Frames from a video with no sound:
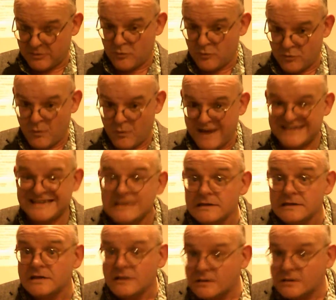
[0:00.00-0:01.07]
the West
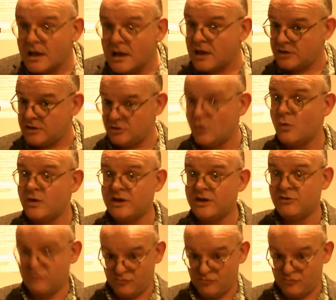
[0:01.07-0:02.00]
Indian yogi